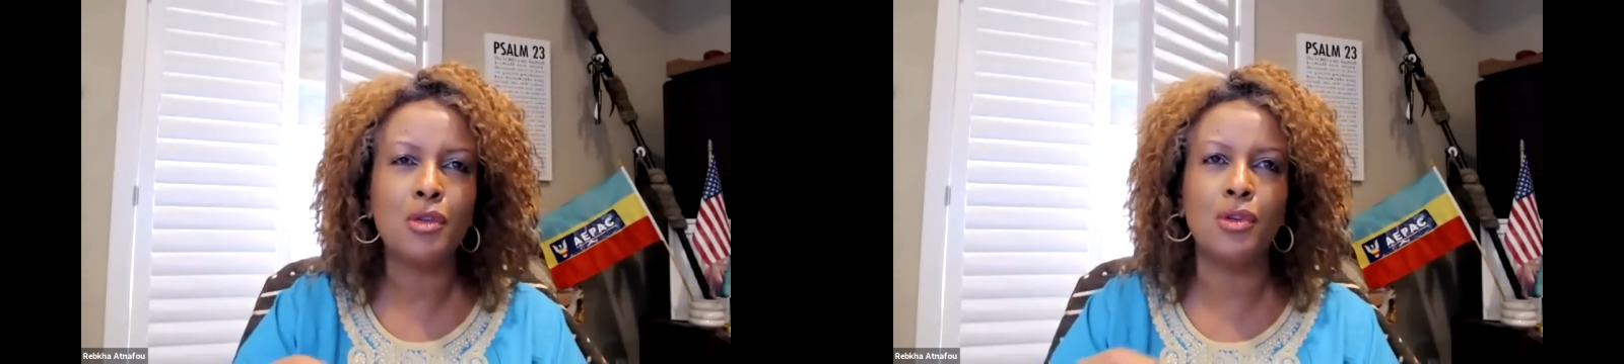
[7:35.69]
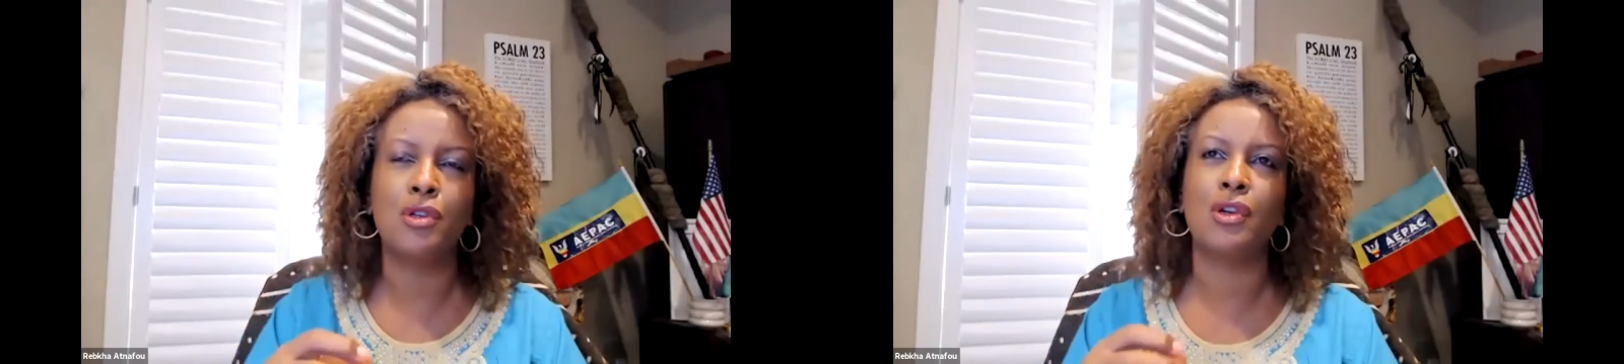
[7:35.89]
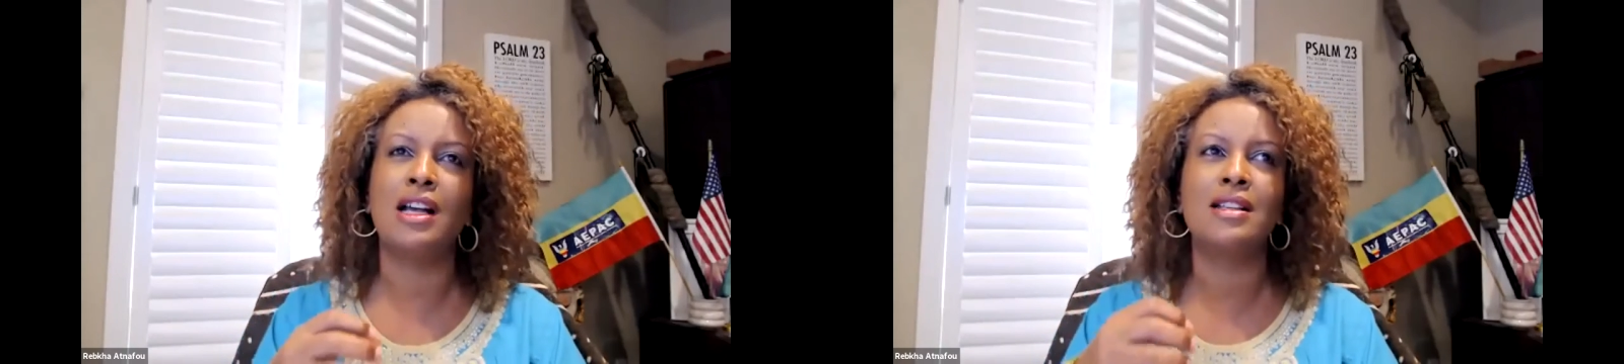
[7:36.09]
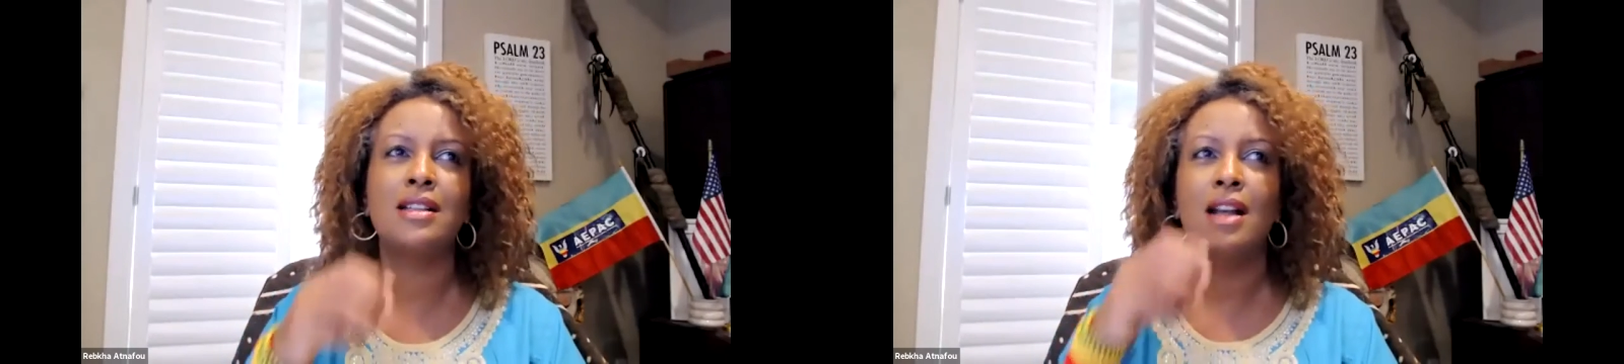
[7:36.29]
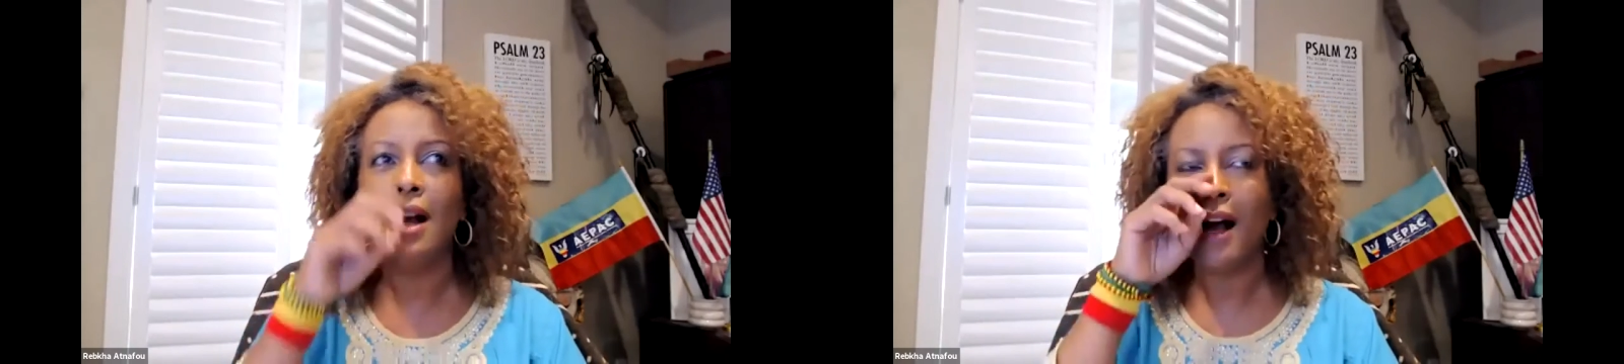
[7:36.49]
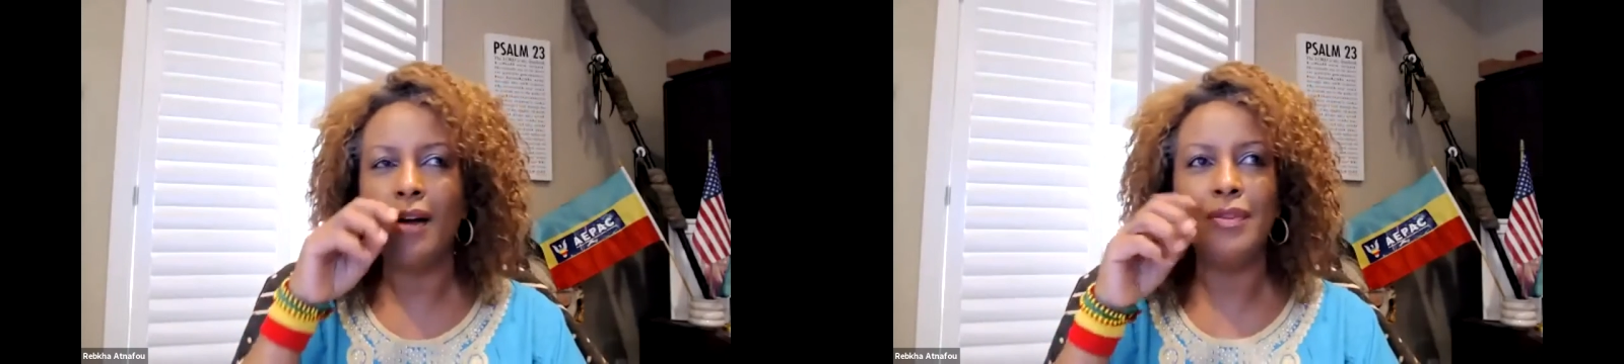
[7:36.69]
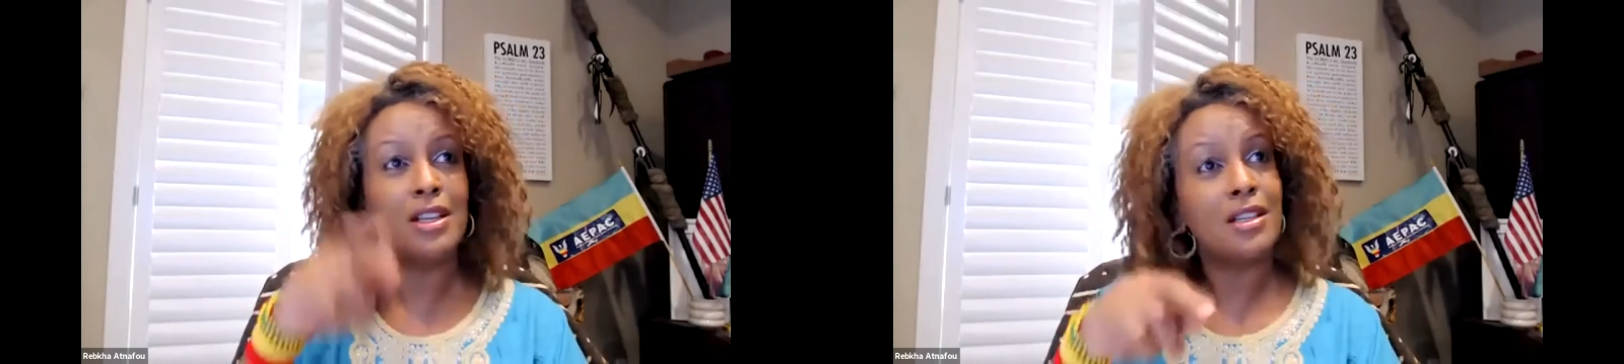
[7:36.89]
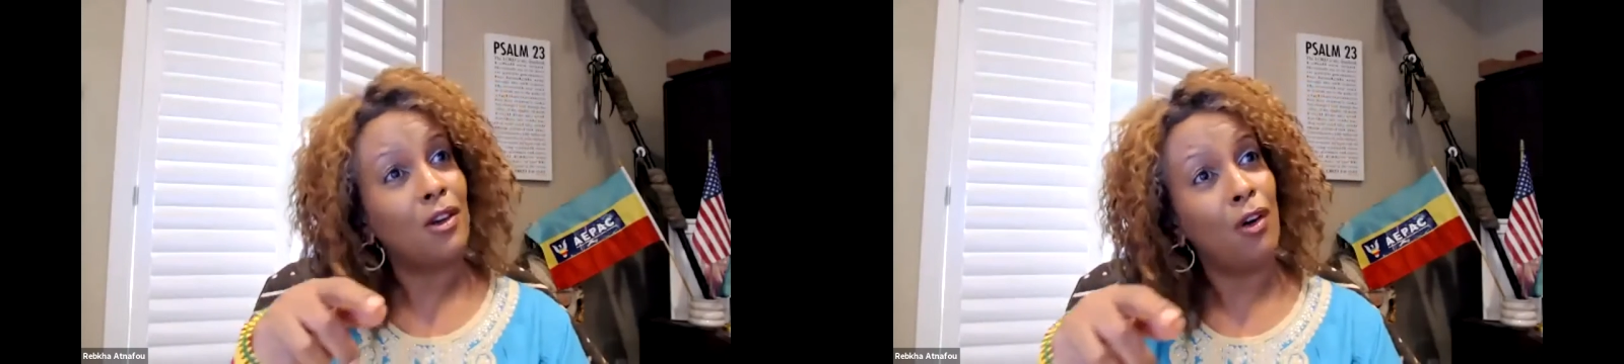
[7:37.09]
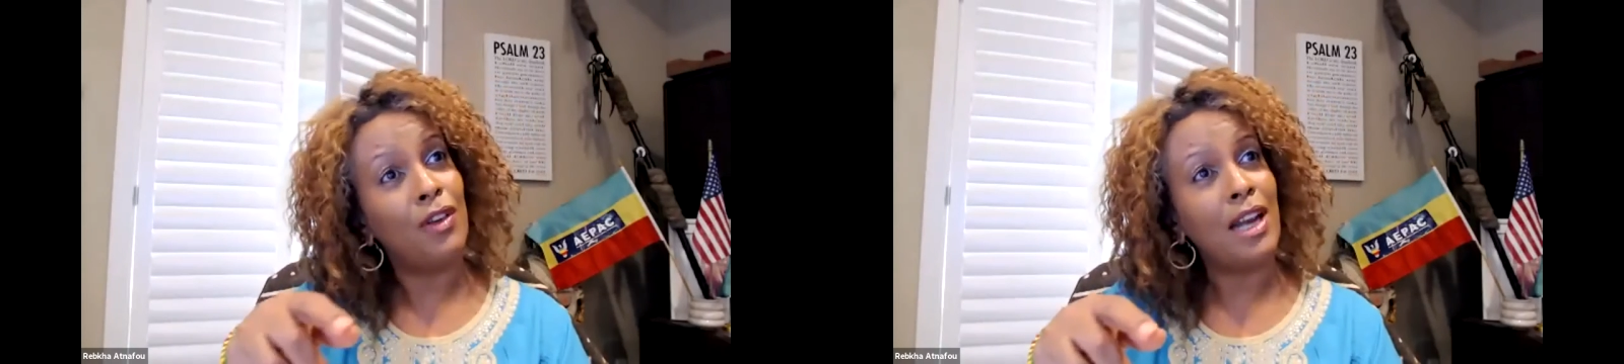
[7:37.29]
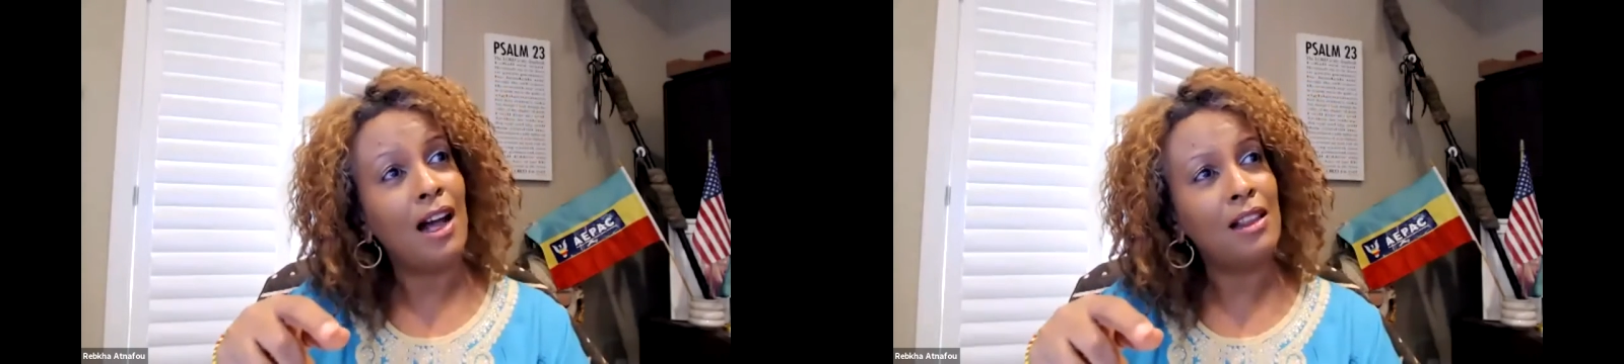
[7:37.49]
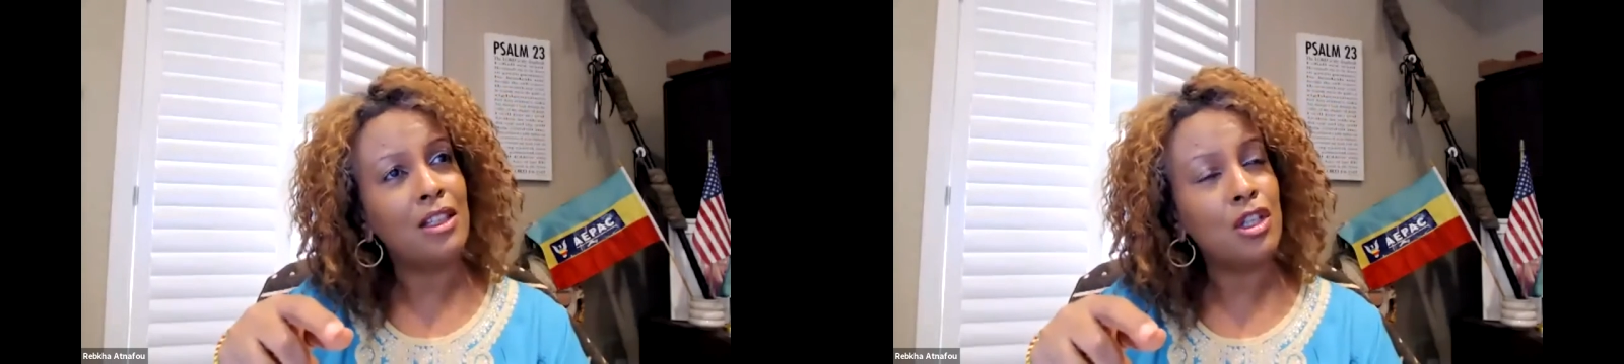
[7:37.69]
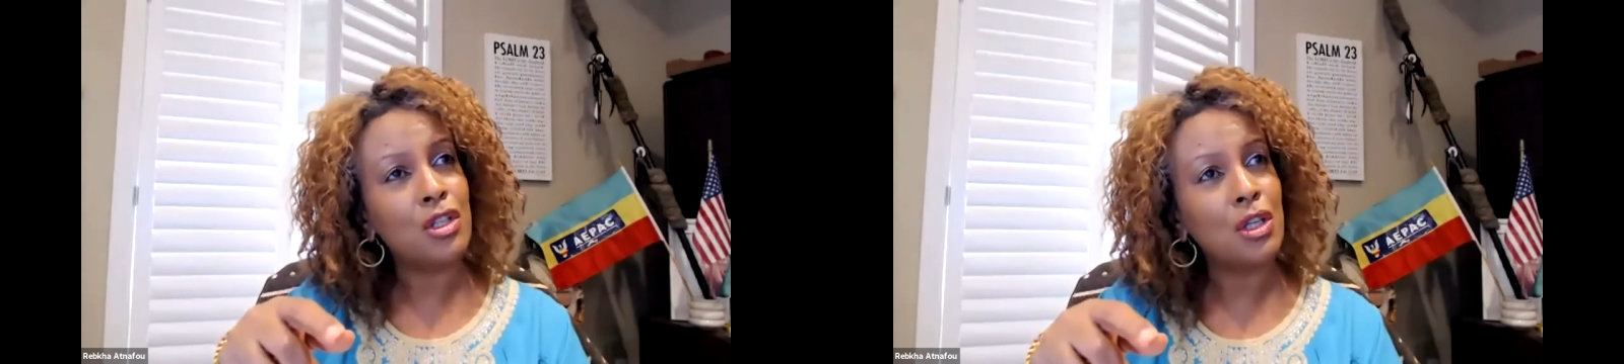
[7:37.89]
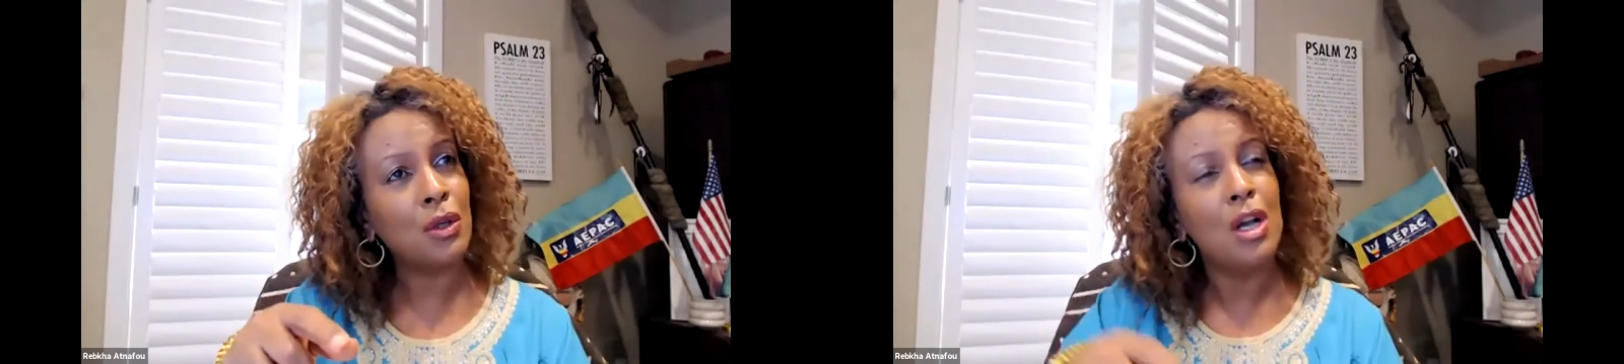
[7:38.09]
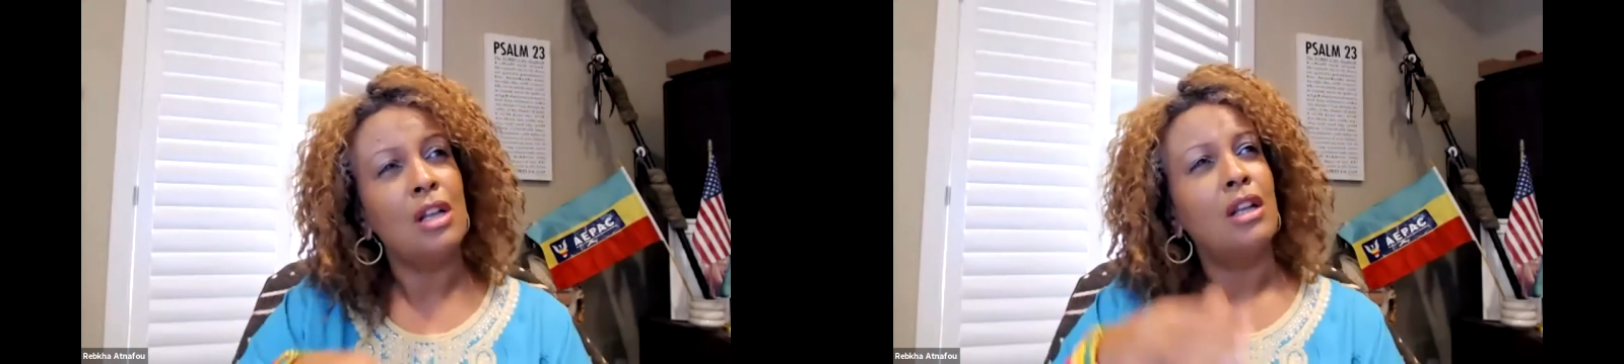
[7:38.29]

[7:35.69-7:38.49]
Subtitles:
to address this COVID health issue.